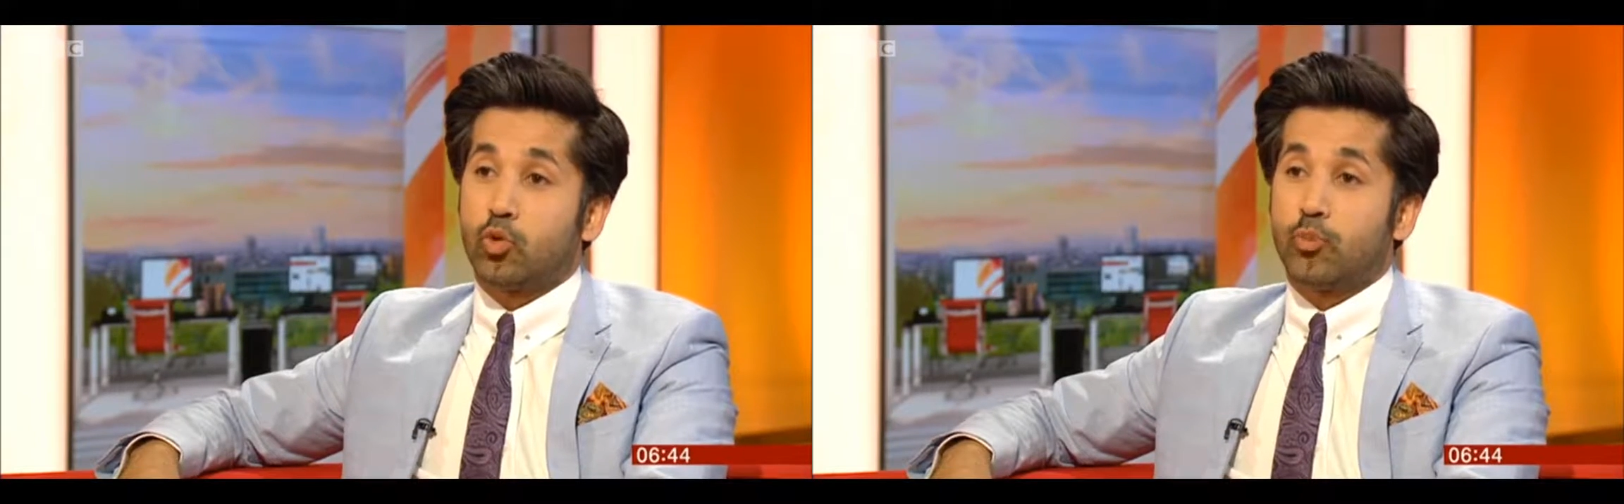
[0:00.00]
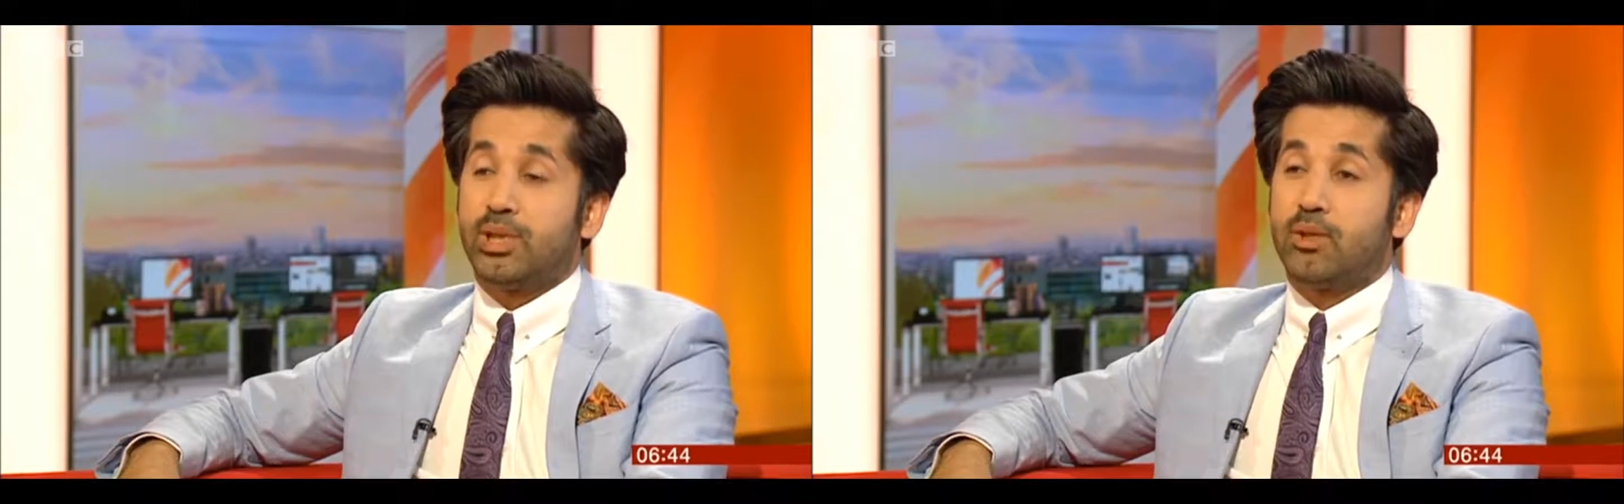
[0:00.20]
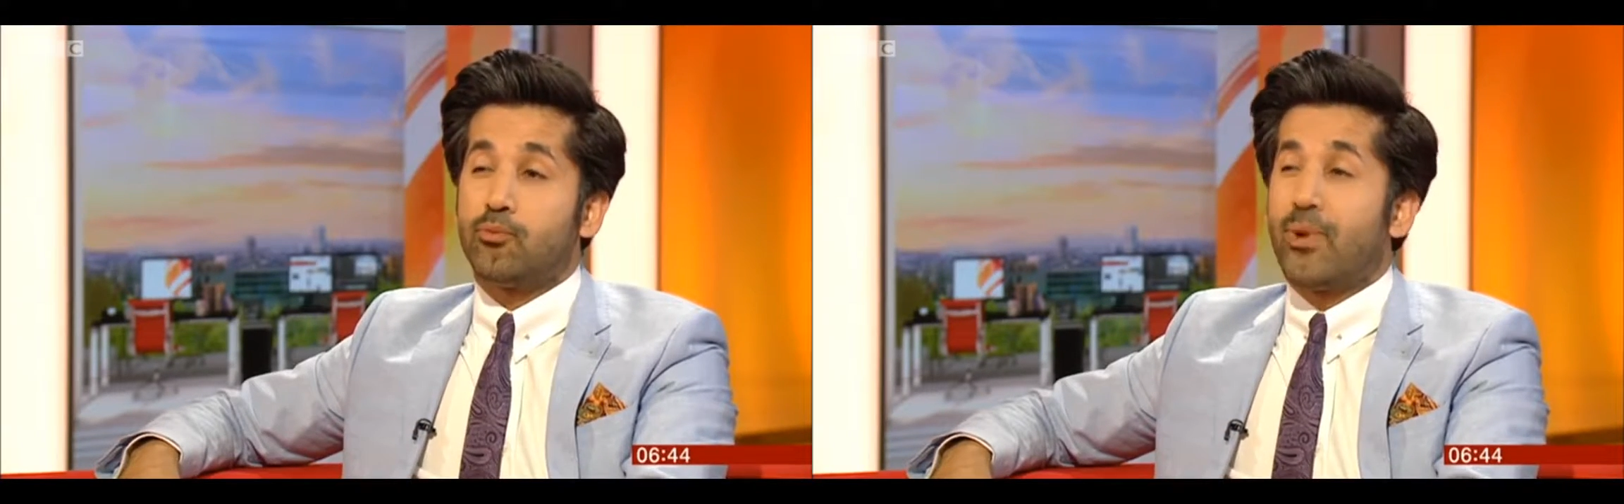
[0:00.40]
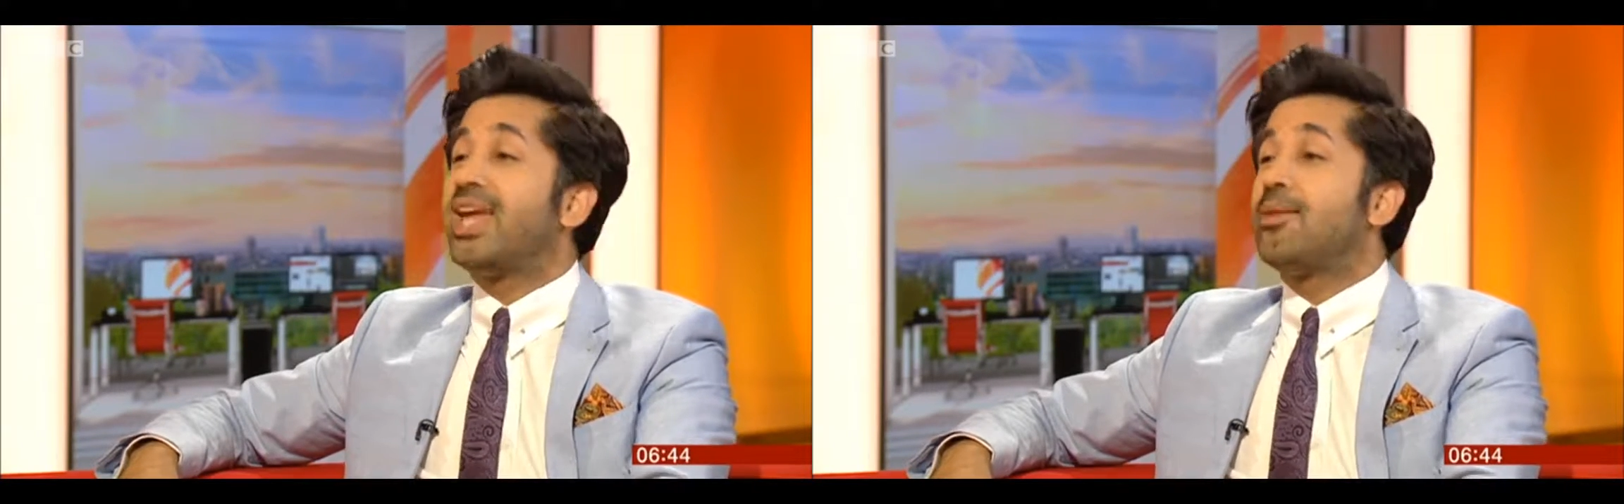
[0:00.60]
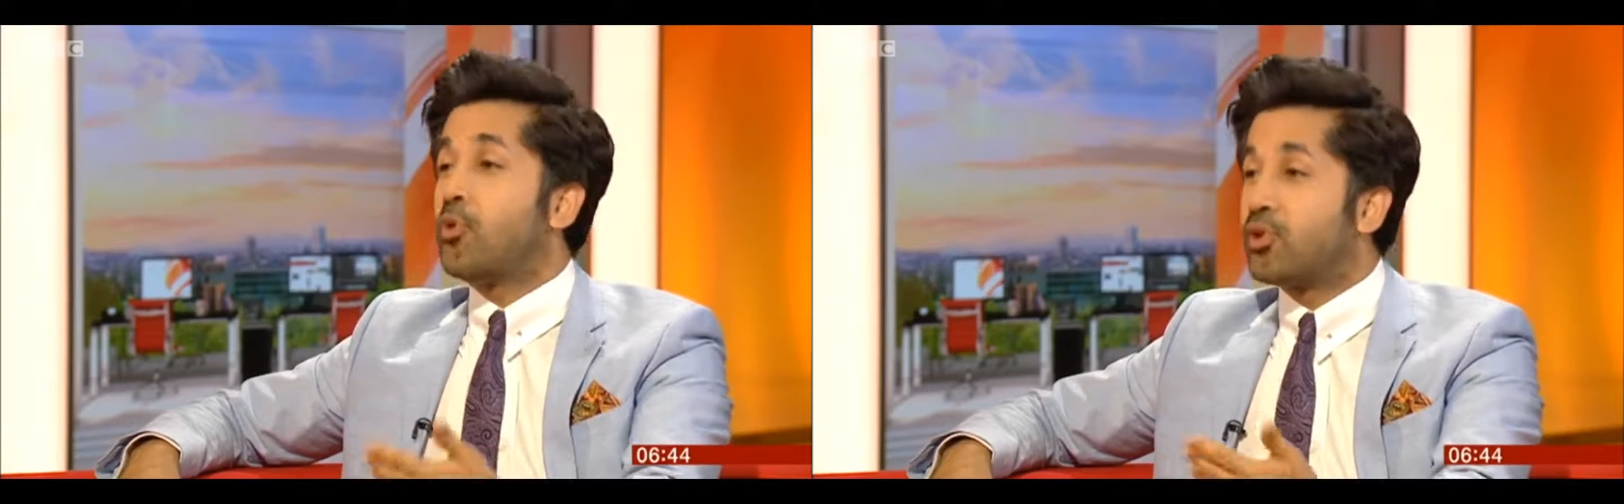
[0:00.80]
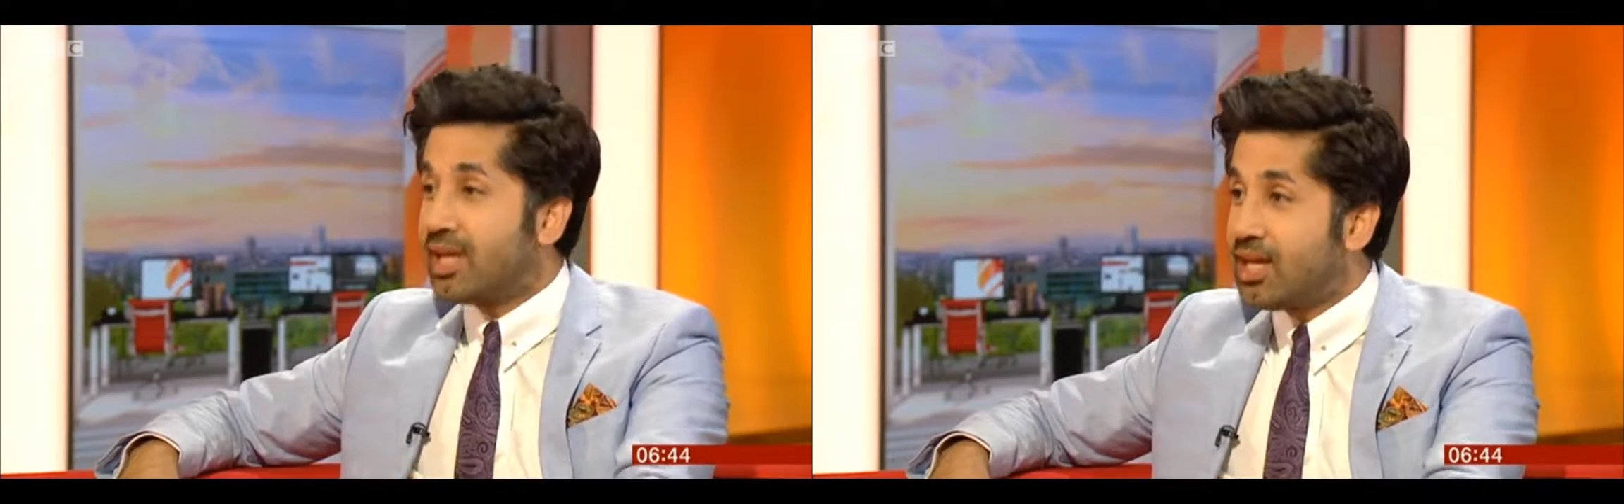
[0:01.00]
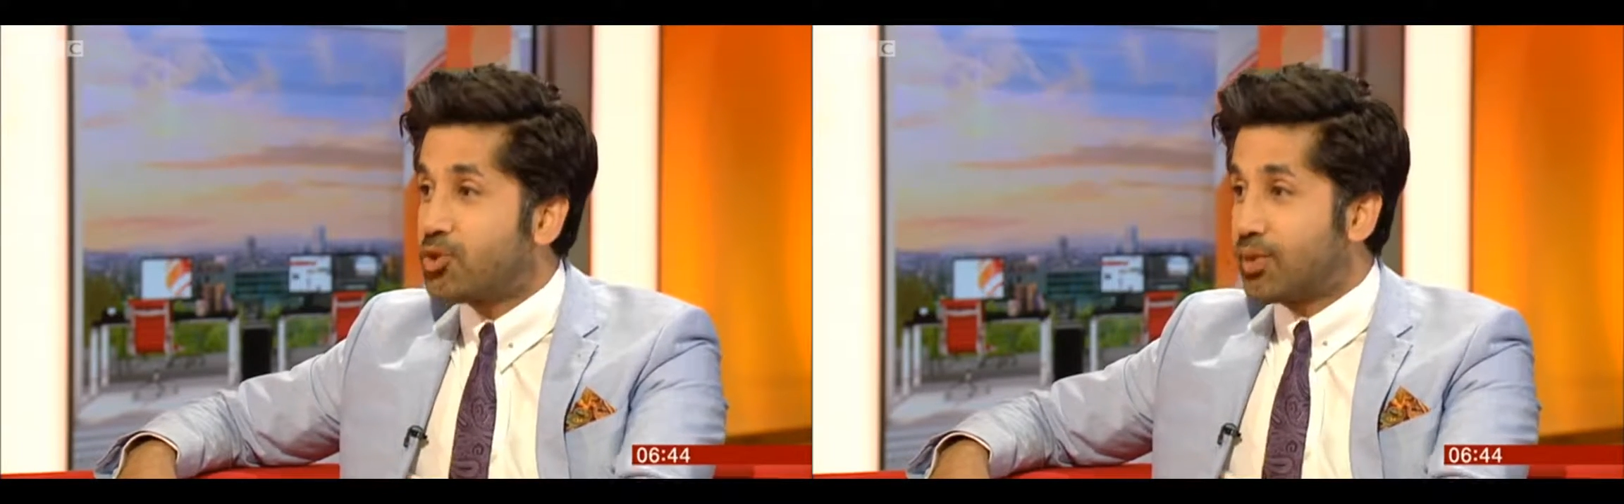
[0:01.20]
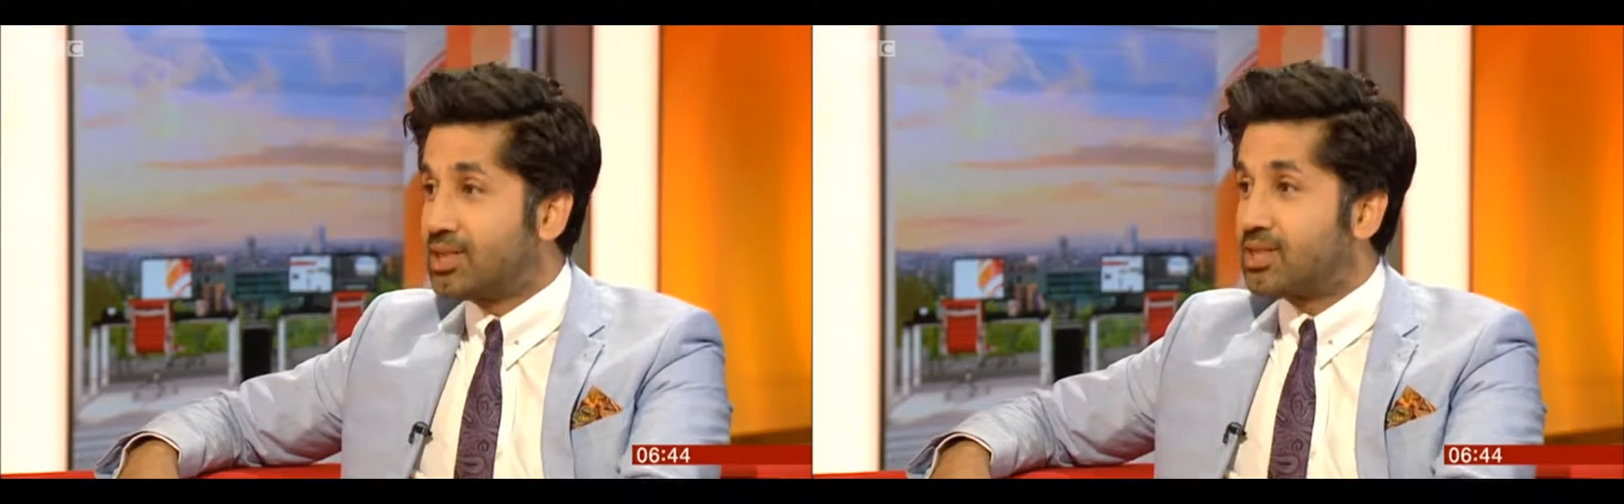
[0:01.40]
to be way more
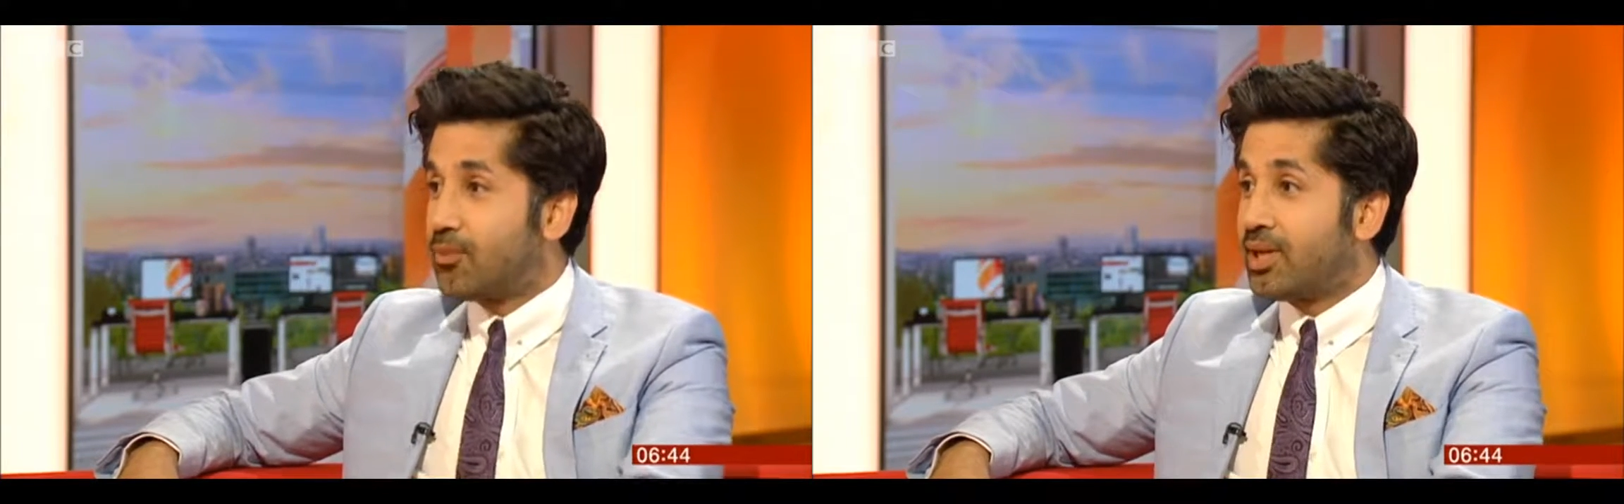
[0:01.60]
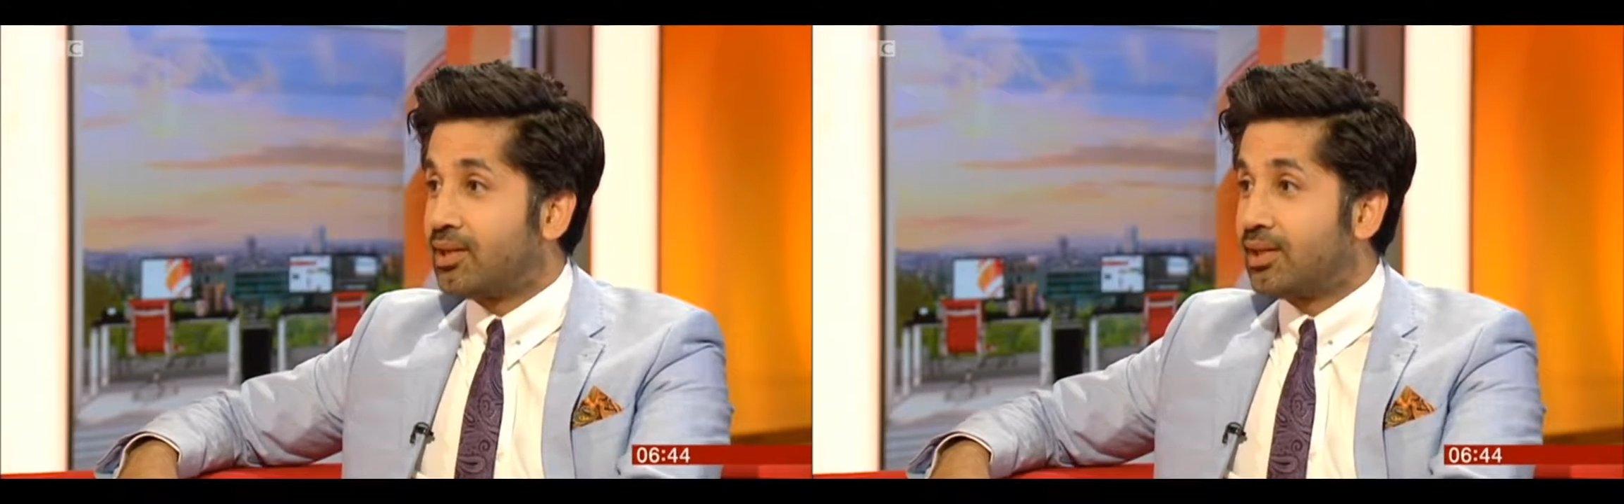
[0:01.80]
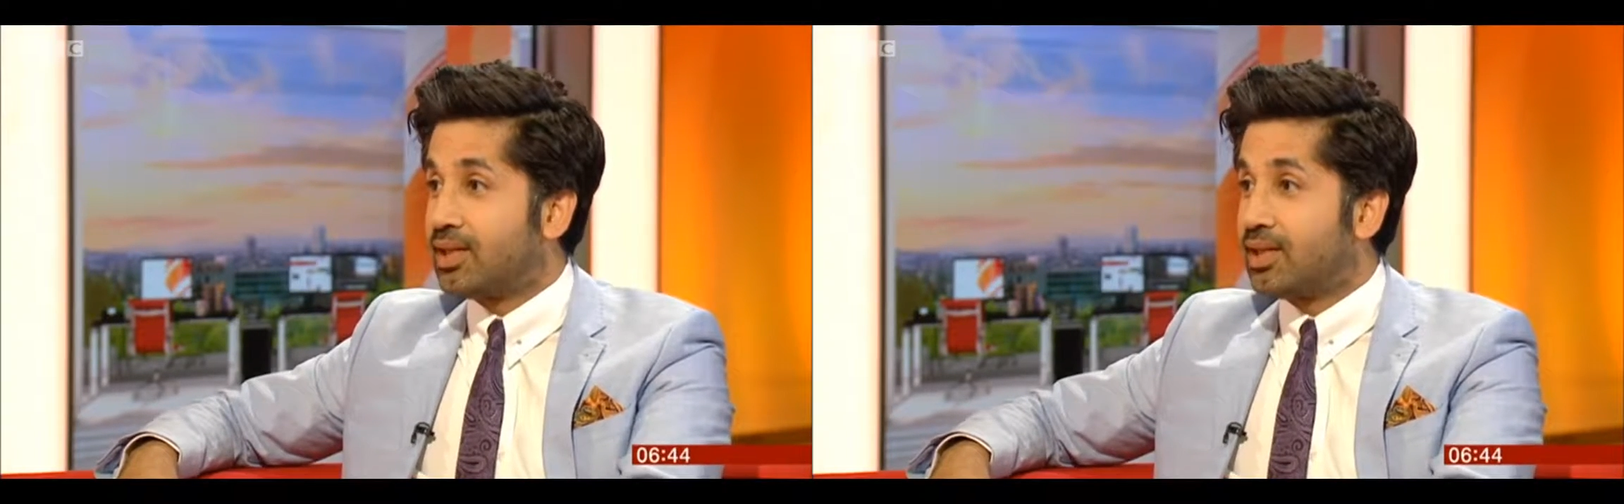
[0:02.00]
dangerous when